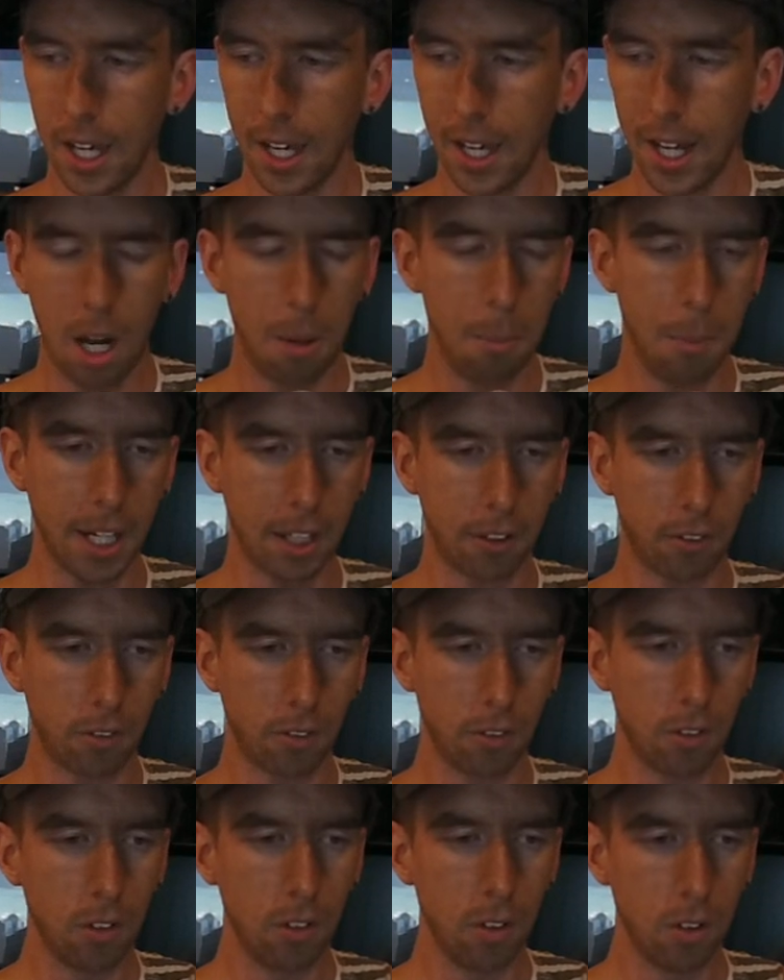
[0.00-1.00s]
And I'm like,
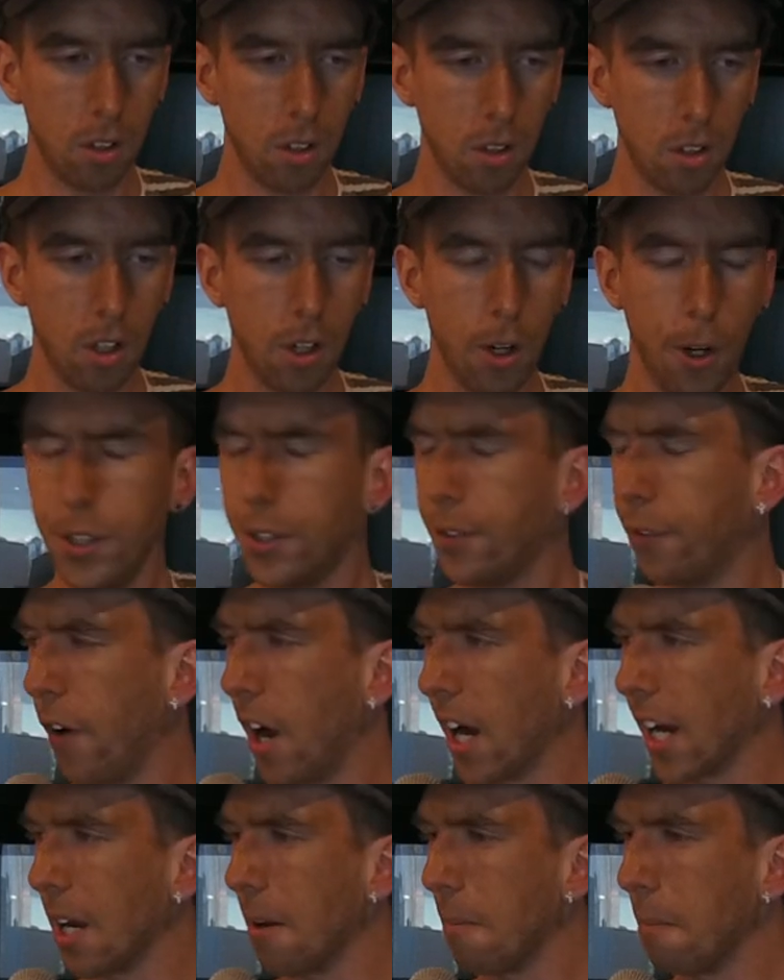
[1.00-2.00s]
"Whose
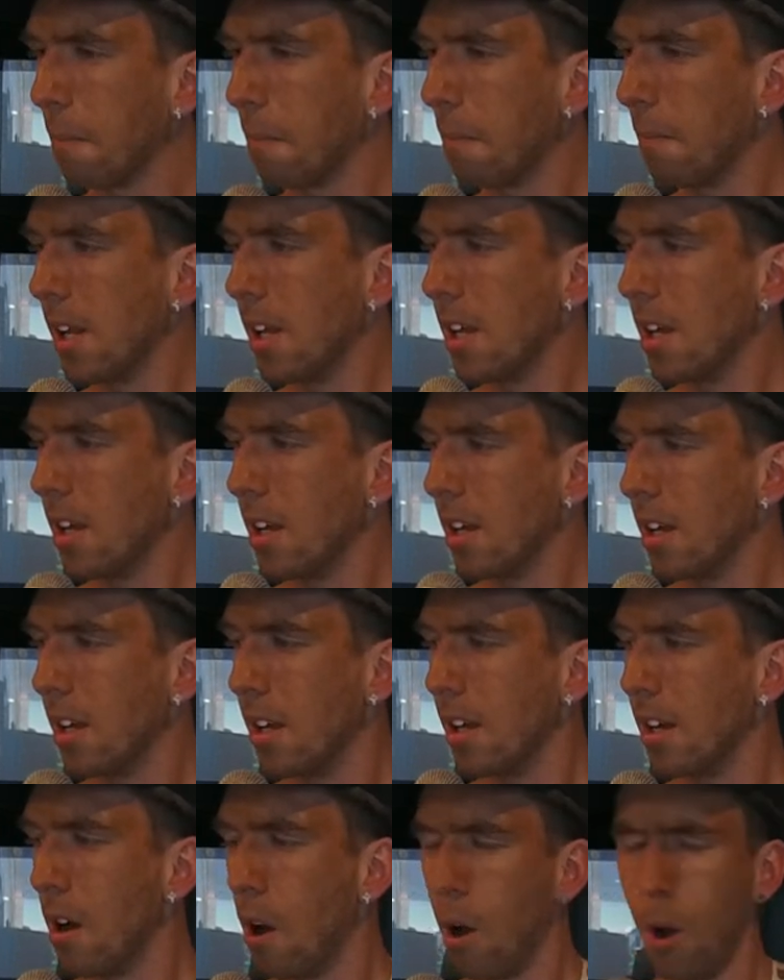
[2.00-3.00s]
fucking
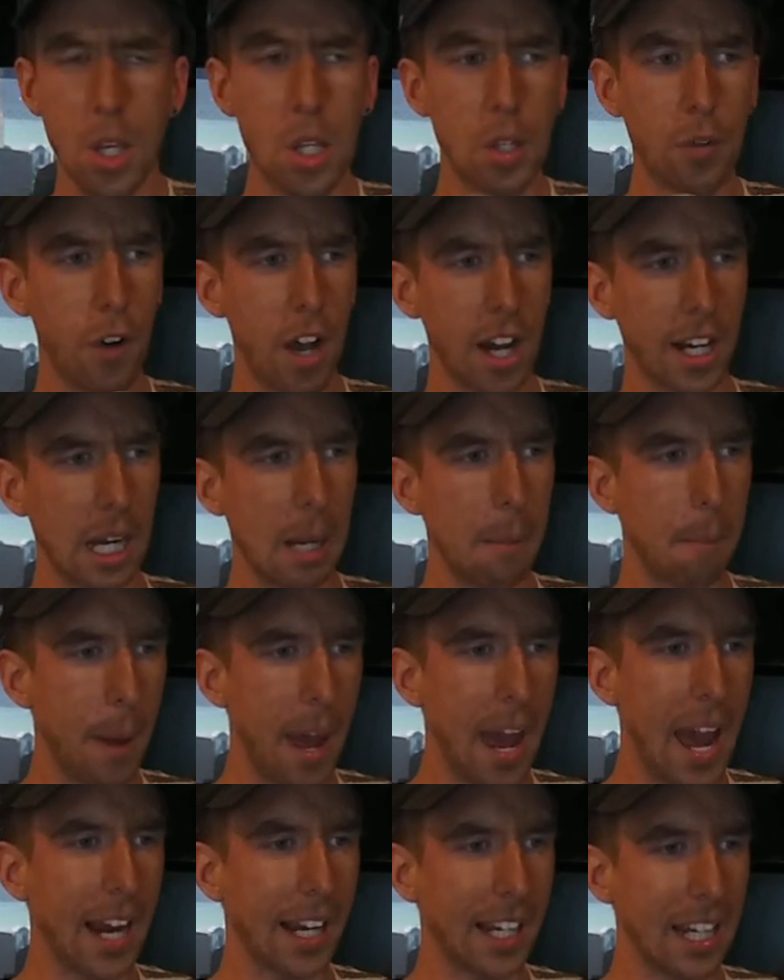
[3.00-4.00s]
whose fucking
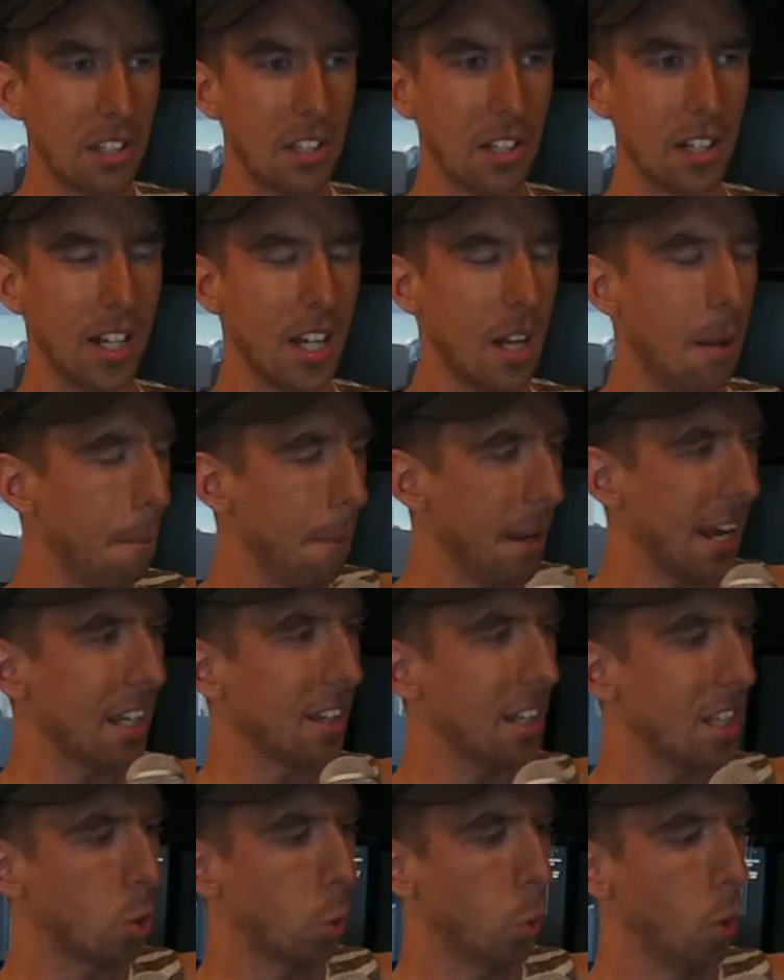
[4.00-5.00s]
bag is it?" And then me
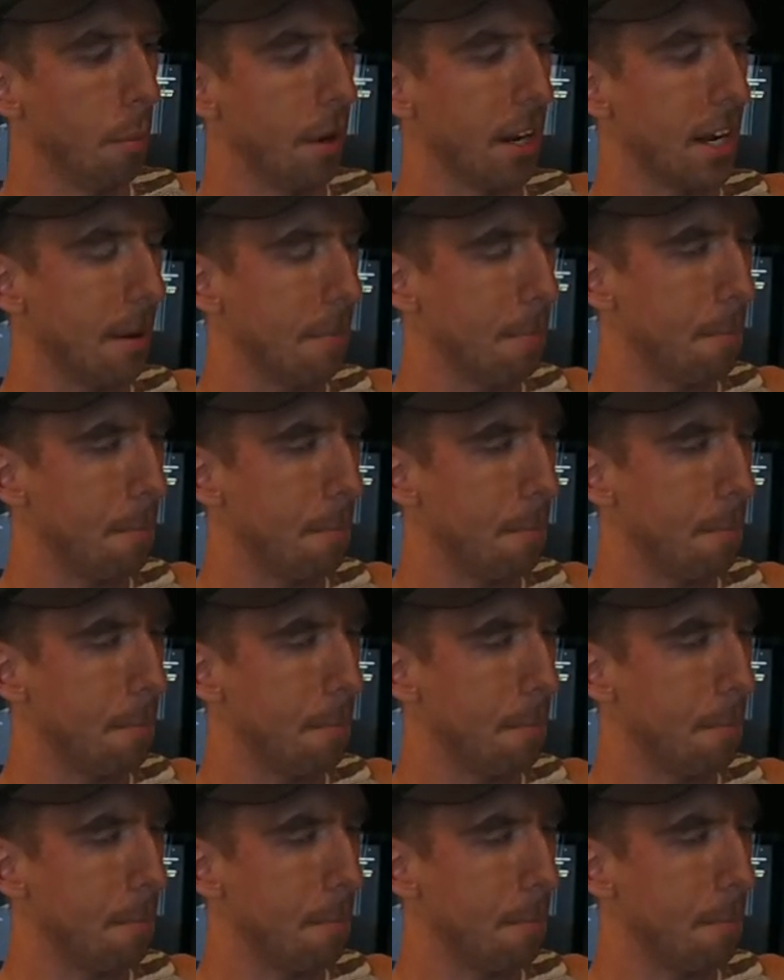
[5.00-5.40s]
and this woman